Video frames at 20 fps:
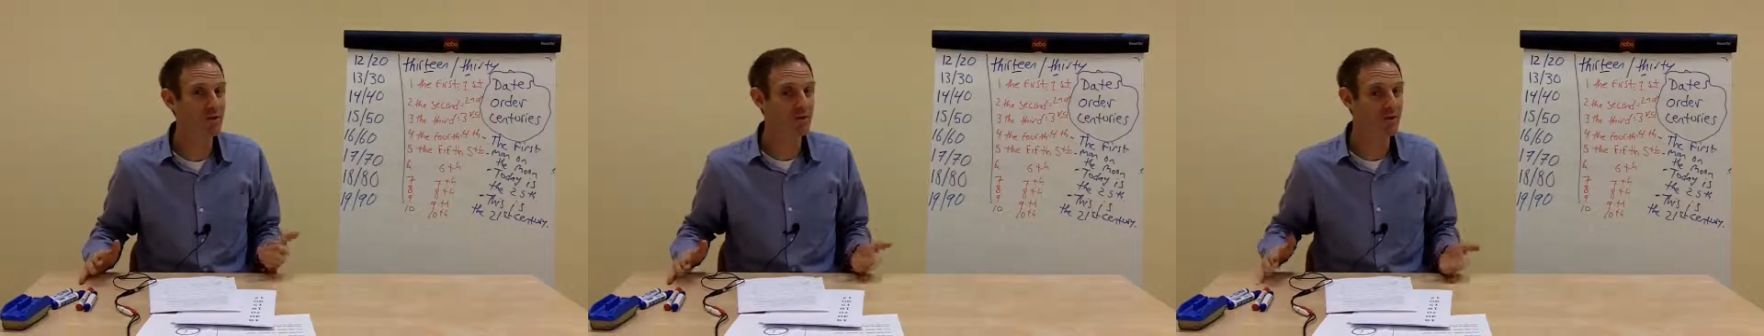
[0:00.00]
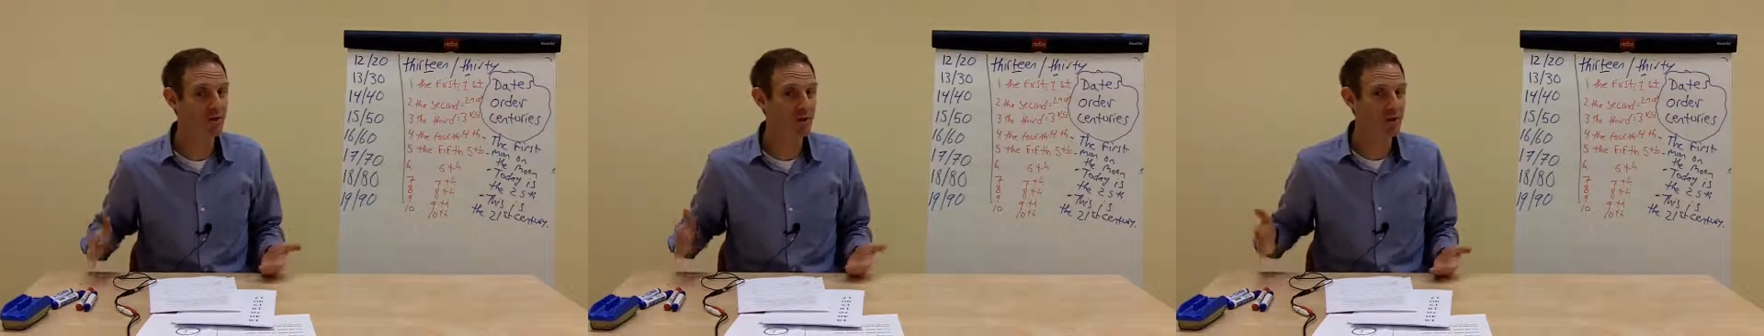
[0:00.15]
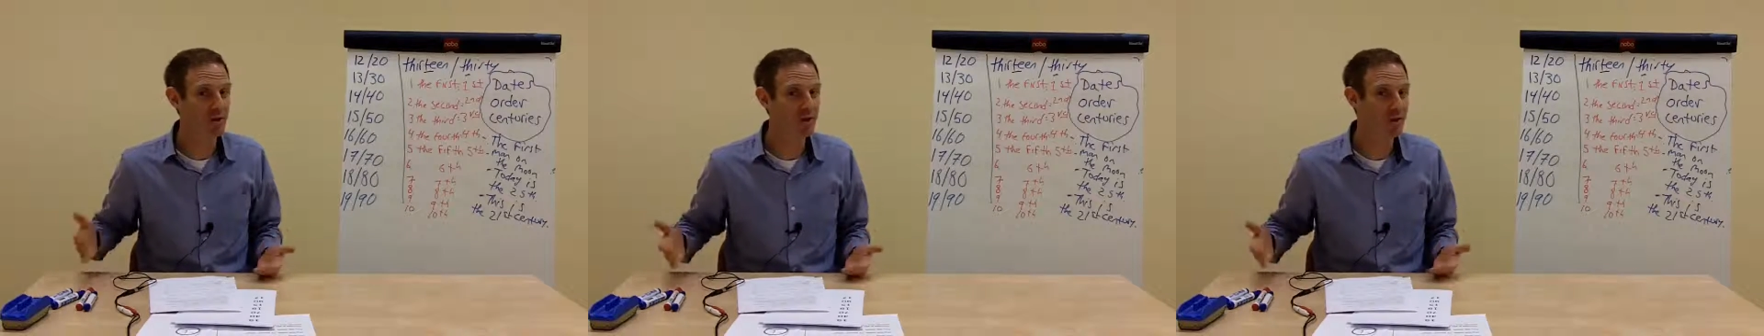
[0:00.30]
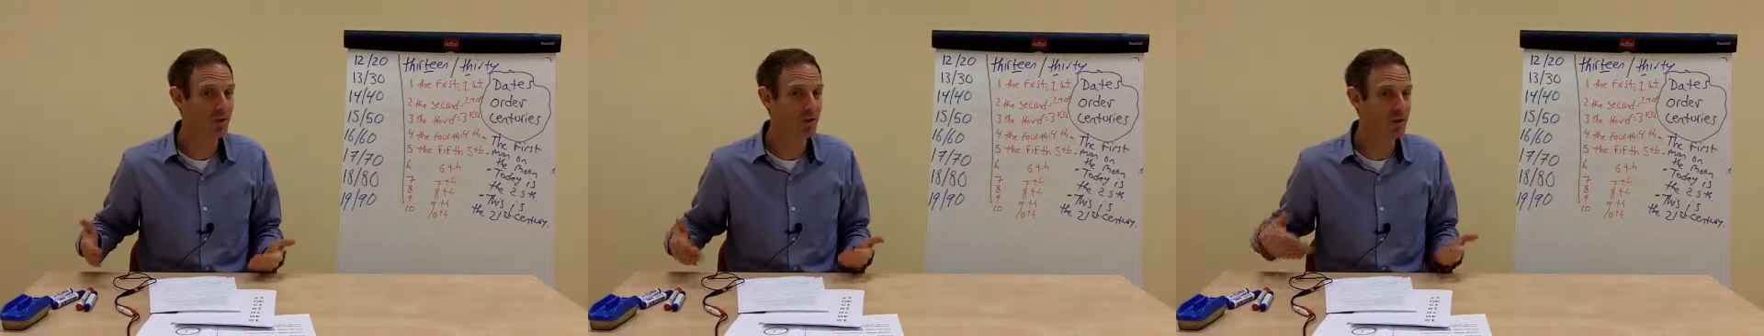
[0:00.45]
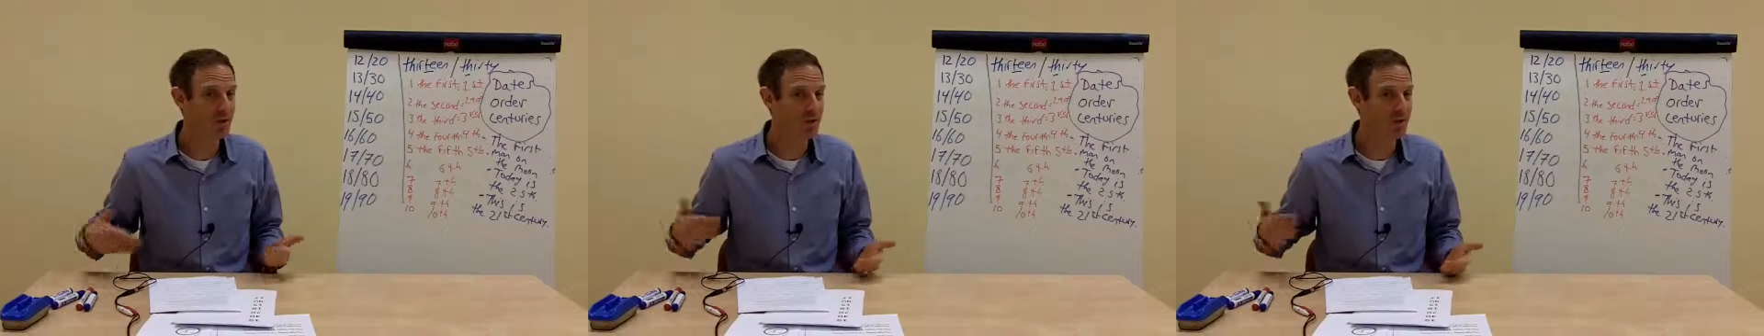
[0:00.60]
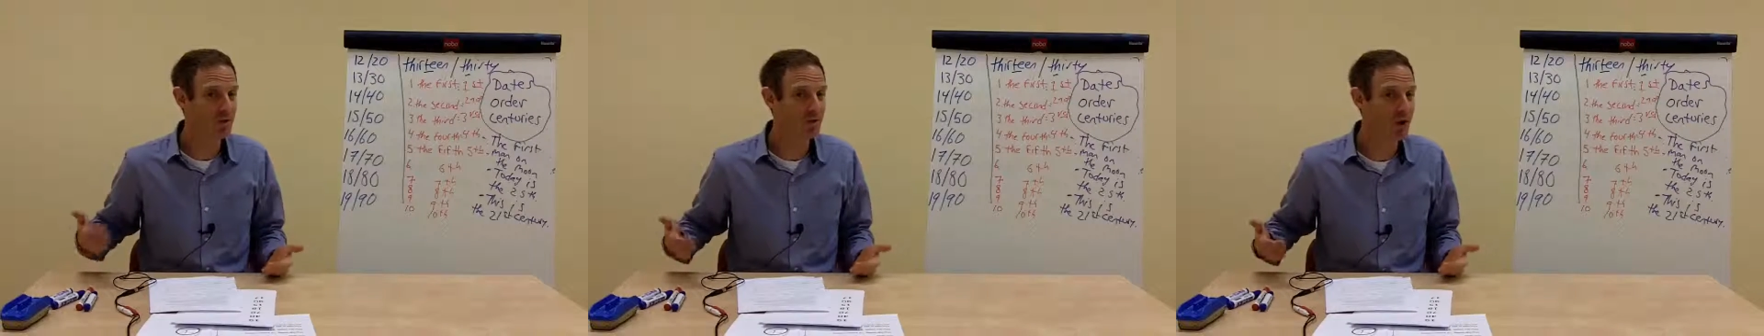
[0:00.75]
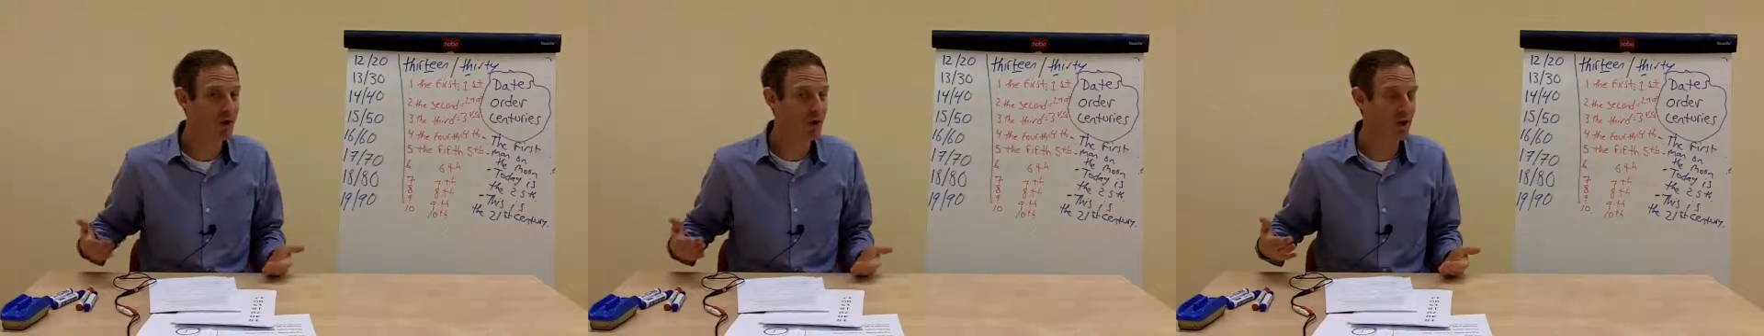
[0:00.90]
you
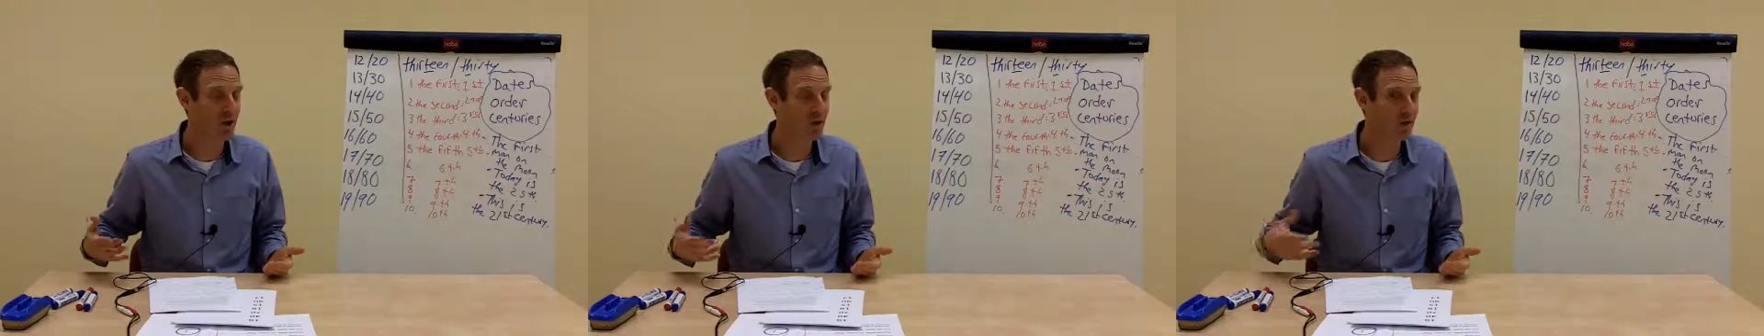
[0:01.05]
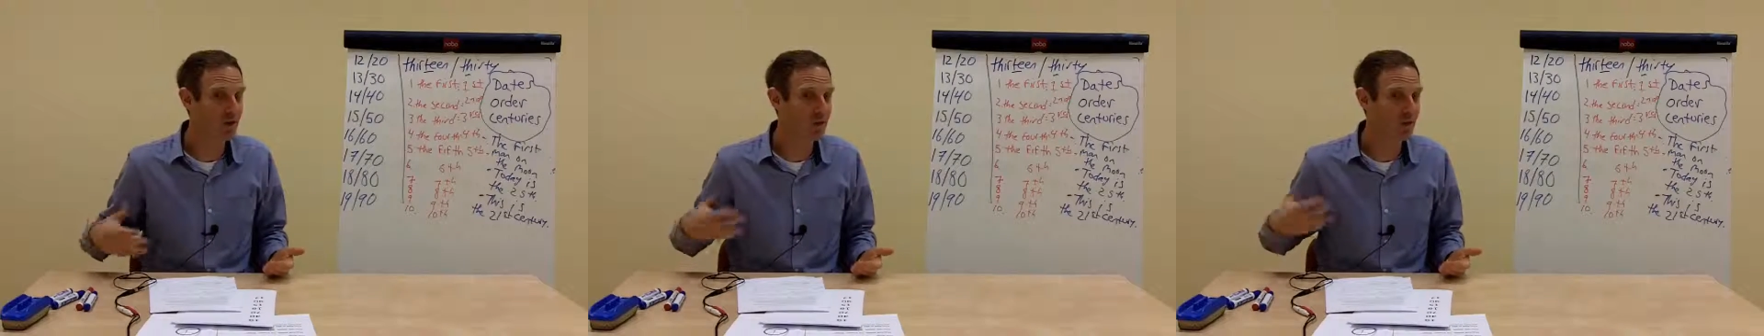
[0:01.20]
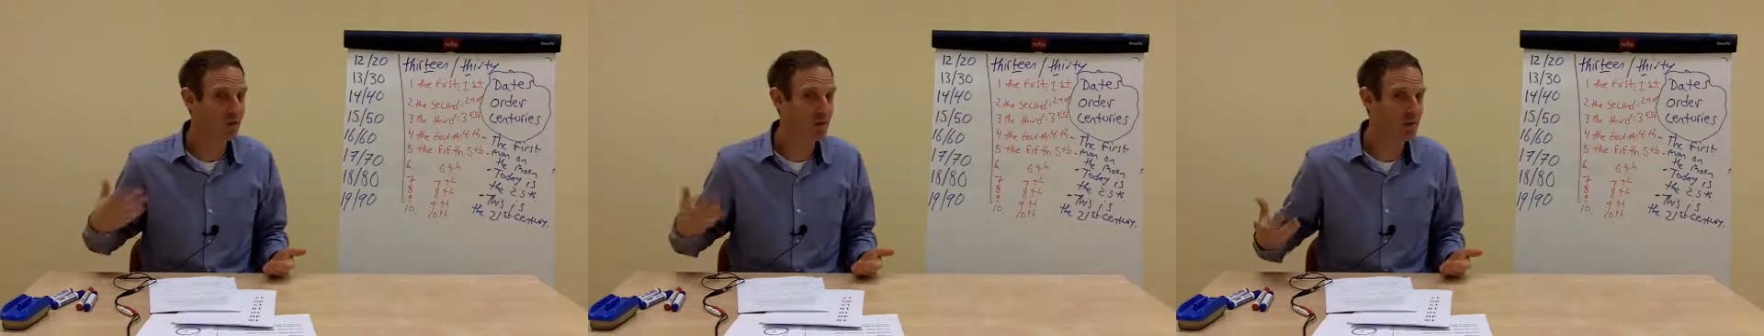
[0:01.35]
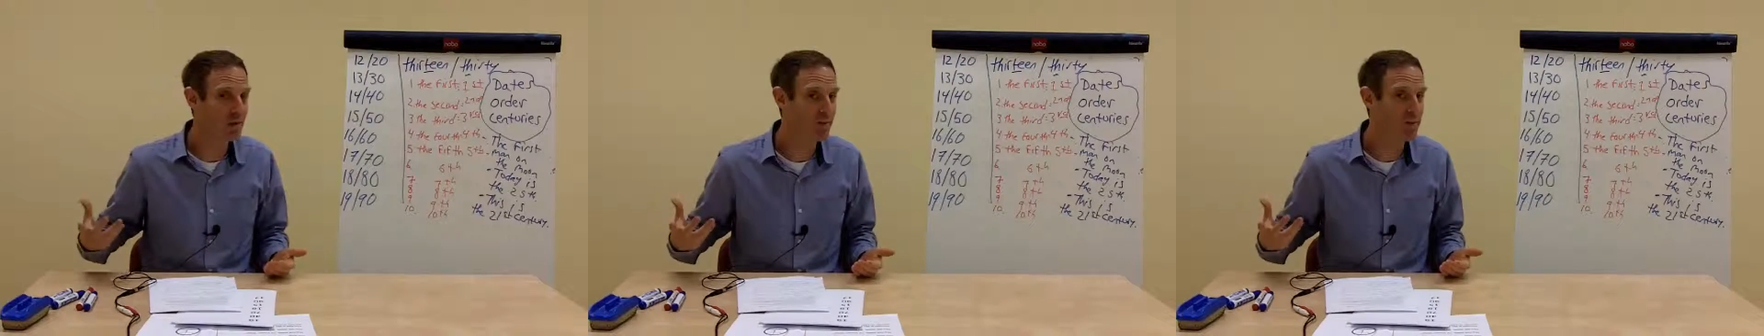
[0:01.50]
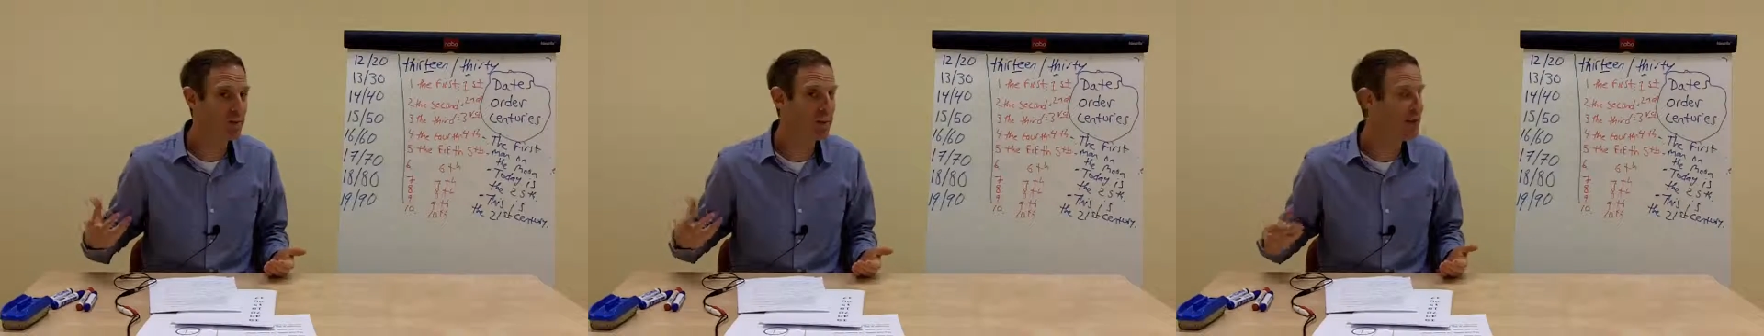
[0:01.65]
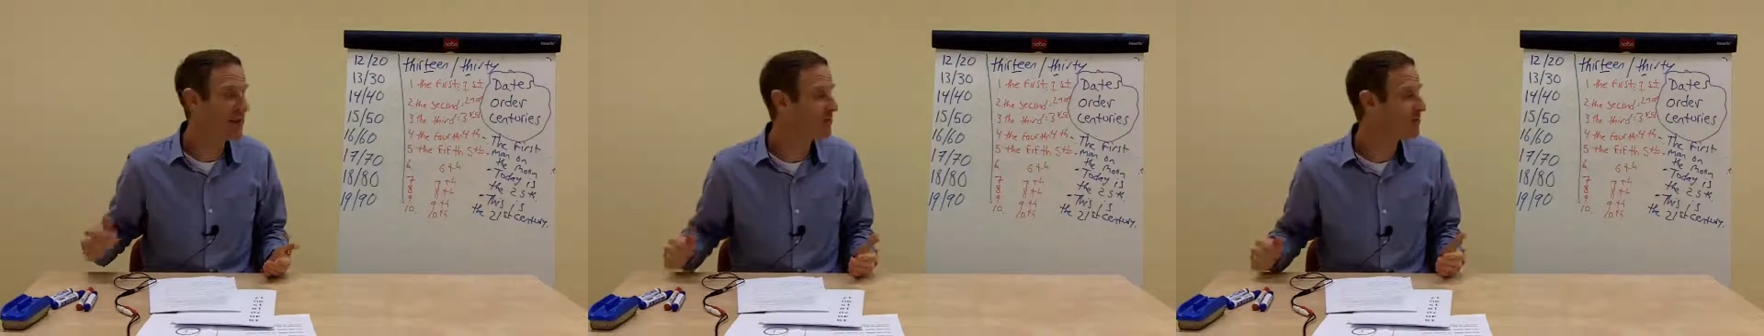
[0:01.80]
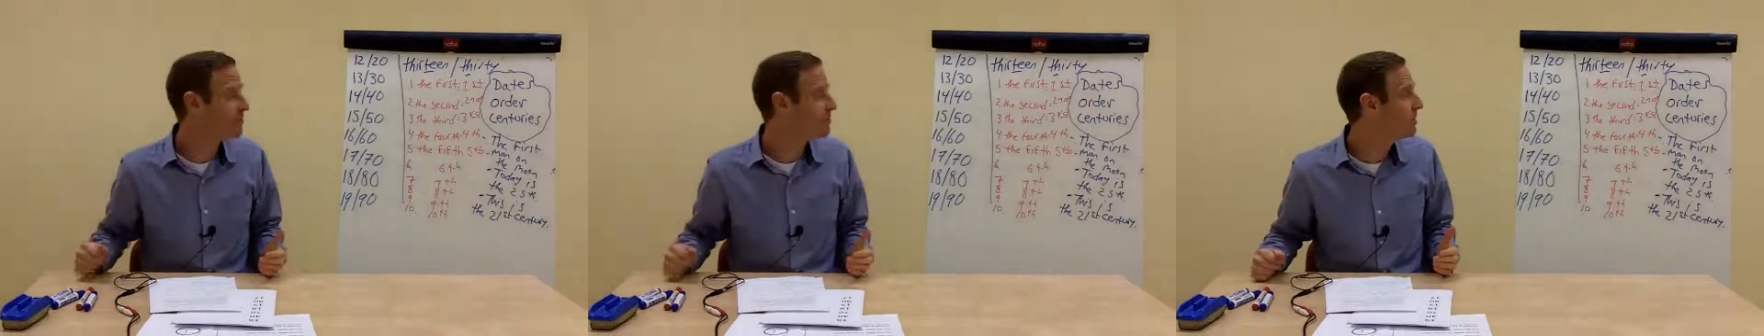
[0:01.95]
can repeat
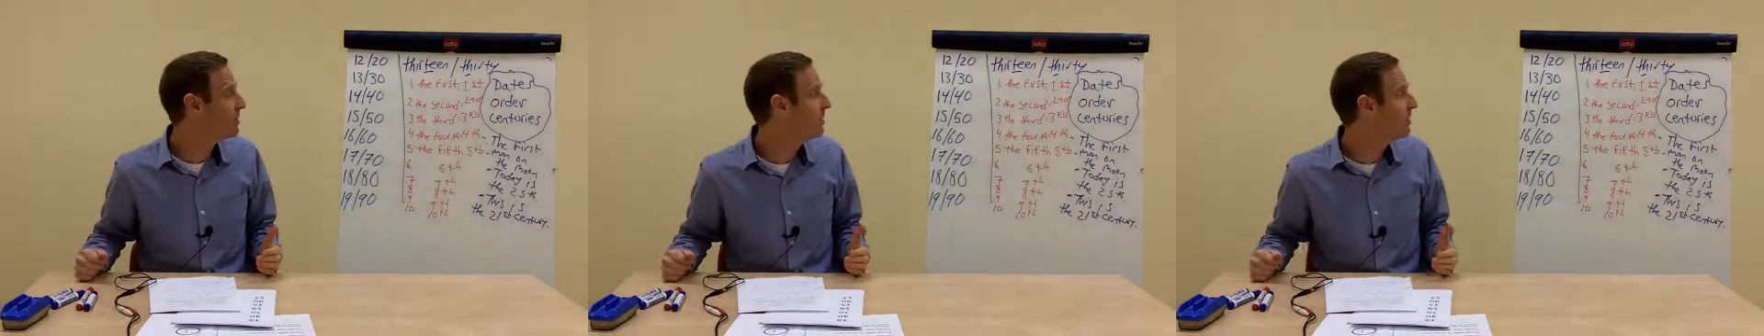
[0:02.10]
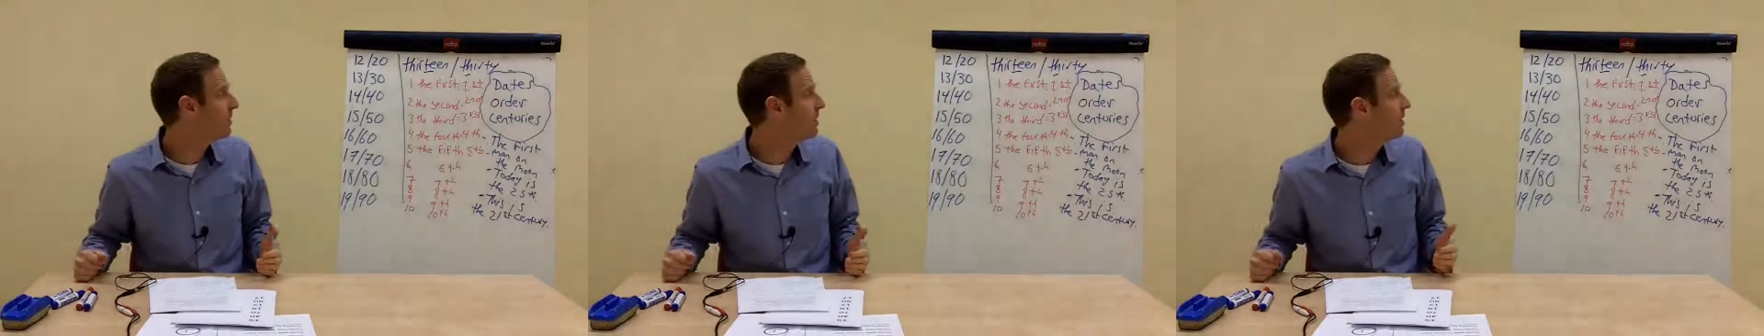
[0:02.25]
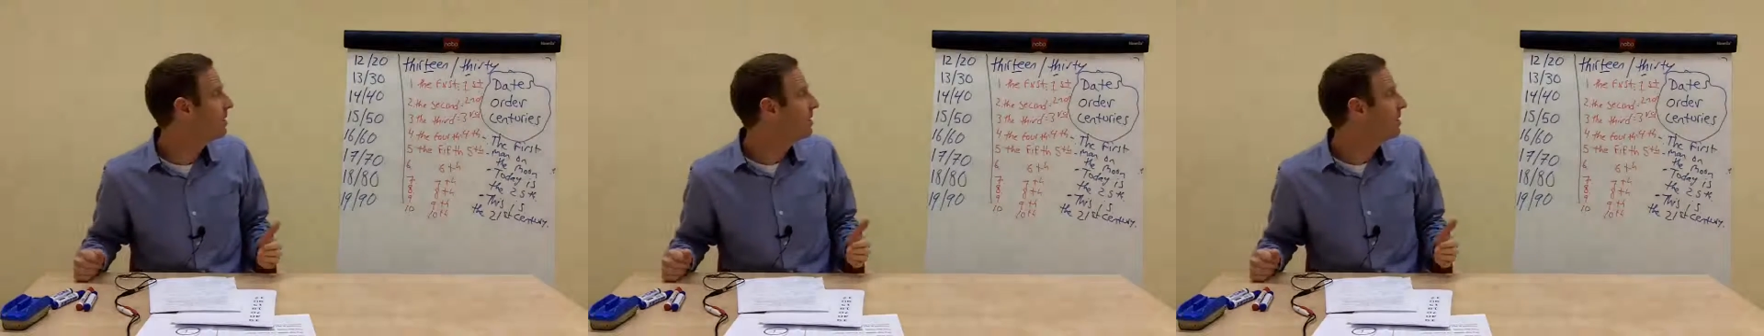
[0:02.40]
after me.